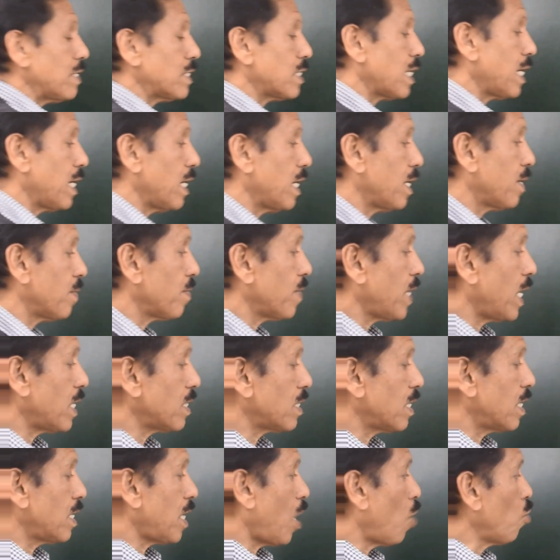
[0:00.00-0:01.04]
say that
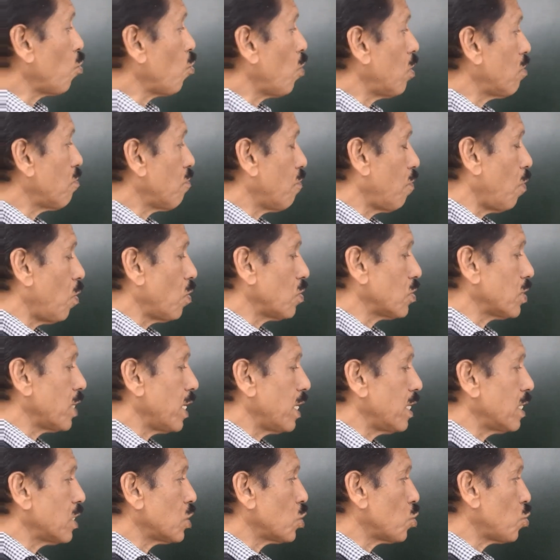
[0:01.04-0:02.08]
the downward force
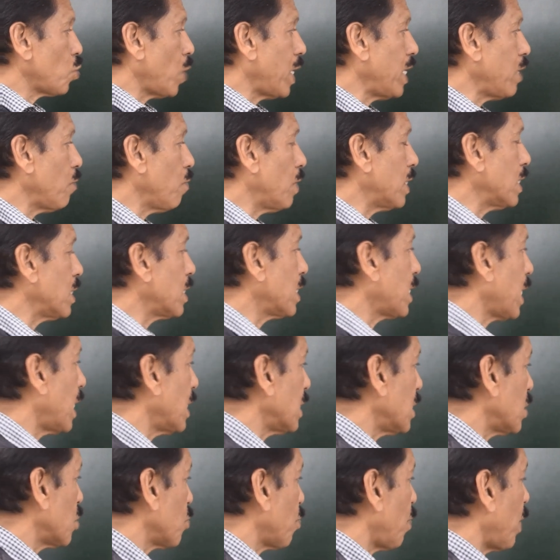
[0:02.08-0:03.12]
here is 21
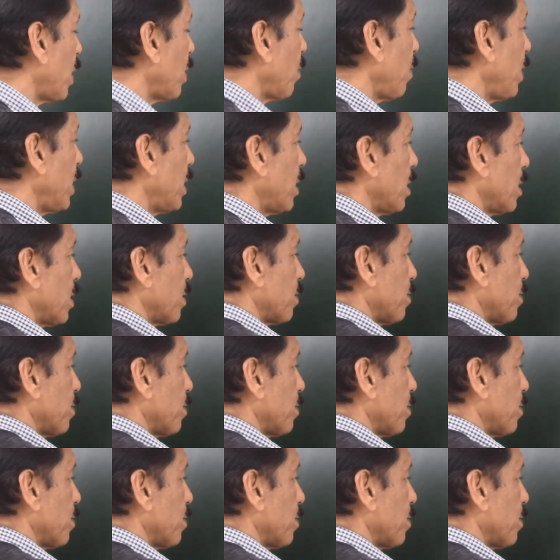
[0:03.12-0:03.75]
tons per meter,